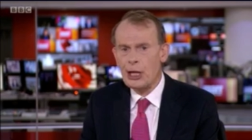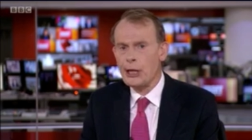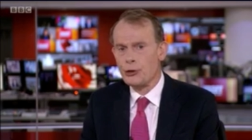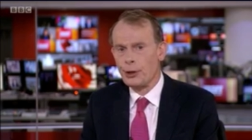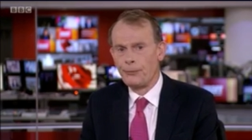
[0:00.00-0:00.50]

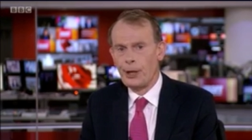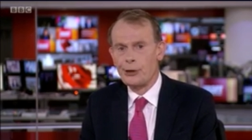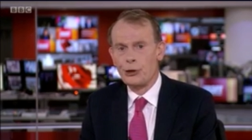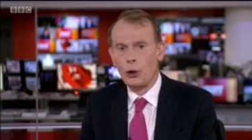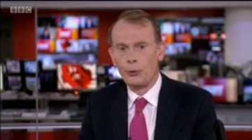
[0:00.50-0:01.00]
SAGE
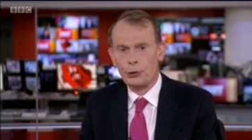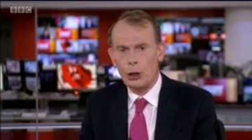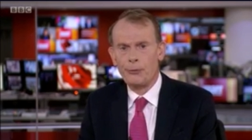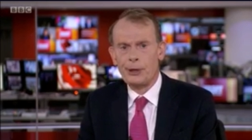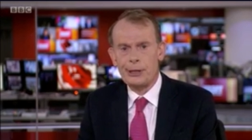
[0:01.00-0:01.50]
advisor on
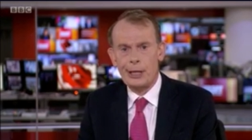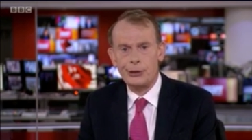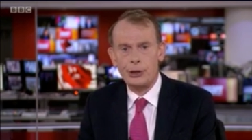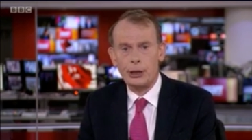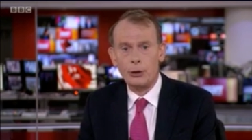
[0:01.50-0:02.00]
COVID
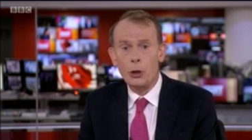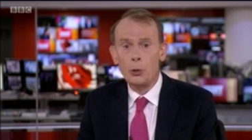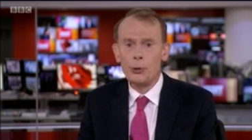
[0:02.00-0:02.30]
19,